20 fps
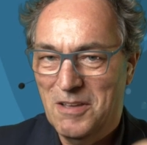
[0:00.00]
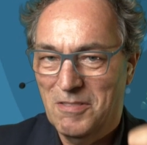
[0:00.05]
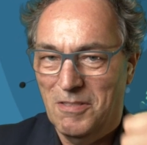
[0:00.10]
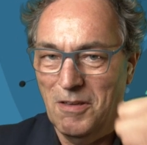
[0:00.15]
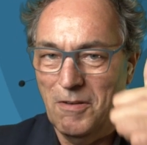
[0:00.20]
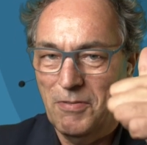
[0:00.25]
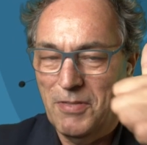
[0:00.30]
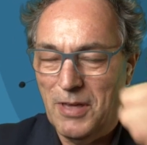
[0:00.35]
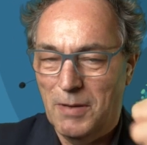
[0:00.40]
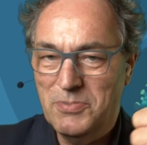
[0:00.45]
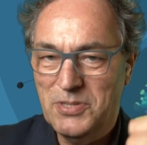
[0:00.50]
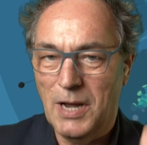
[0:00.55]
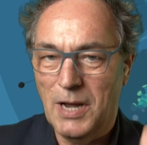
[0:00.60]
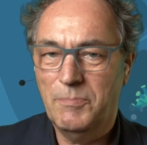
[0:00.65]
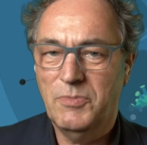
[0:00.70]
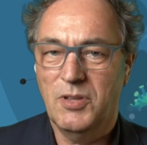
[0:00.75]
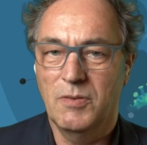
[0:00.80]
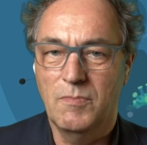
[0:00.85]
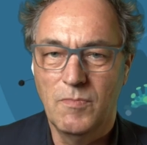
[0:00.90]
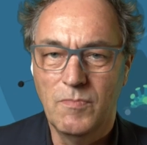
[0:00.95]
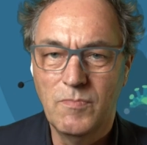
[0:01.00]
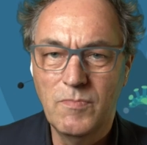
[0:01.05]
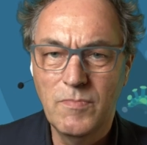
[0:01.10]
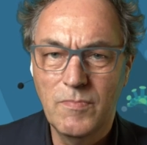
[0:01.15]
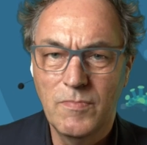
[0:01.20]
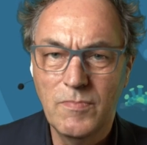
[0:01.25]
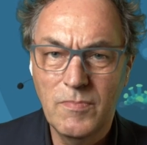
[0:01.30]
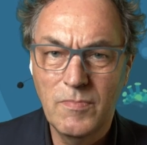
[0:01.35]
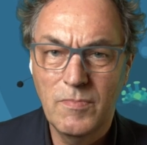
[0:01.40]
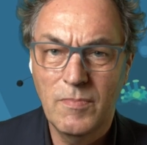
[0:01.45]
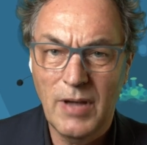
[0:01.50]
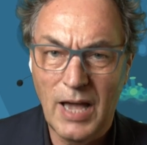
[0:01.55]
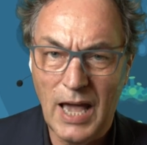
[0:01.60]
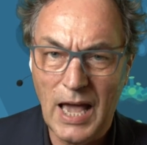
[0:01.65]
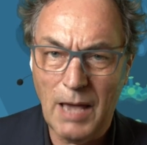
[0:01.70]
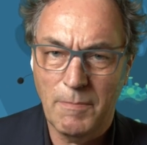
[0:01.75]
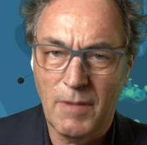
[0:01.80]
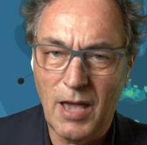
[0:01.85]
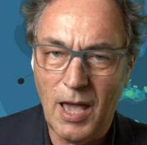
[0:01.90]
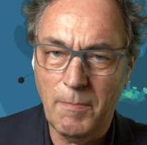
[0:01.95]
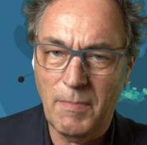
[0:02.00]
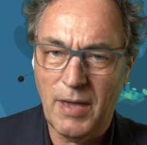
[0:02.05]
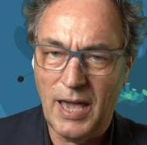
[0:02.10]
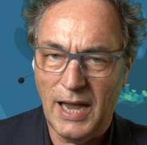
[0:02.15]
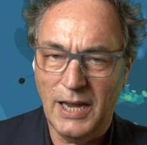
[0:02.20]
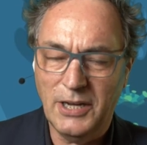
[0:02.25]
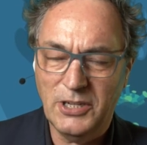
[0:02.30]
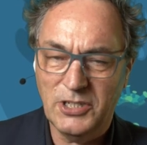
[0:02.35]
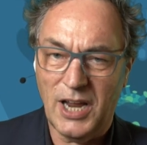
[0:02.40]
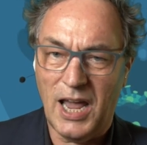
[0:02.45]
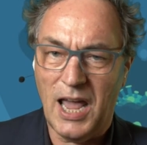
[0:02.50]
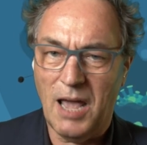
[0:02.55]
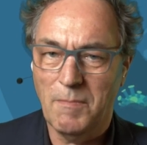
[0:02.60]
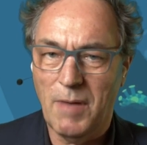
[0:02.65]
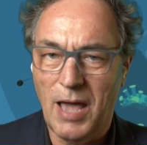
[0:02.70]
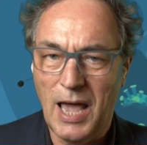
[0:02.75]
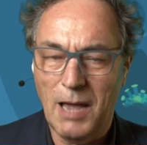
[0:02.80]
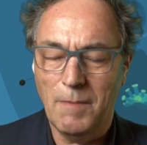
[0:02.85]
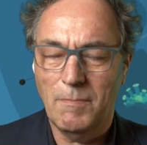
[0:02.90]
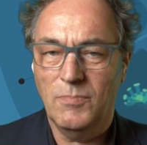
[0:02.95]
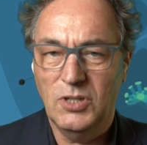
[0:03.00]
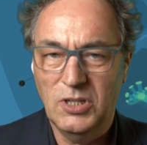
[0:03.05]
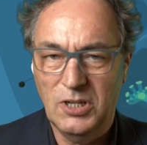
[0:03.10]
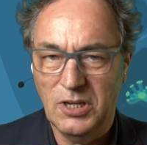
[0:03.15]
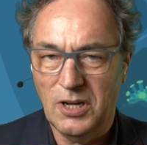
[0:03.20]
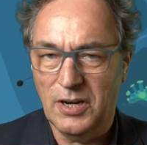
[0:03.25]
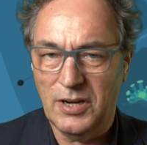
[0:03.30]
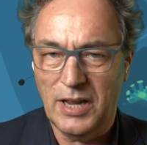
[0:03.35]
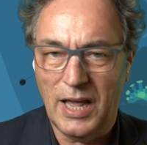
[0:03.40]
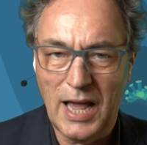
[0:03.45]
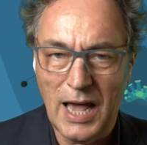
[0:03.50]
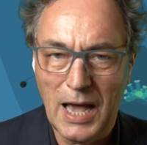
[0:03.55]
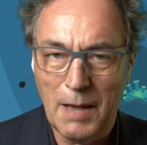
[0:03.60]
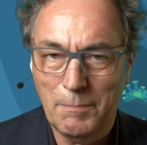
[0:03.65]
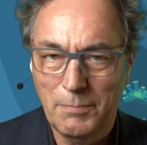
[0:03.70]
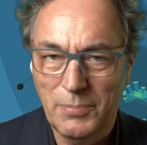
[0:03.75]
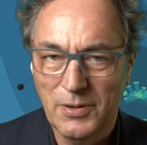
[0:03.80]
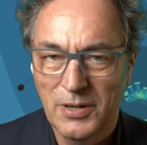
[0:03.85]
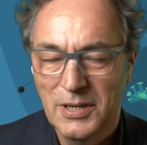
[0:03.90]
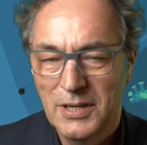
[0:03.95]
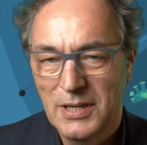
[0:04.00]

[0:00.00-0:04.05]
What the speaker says: So thumbs to mmhmm.app.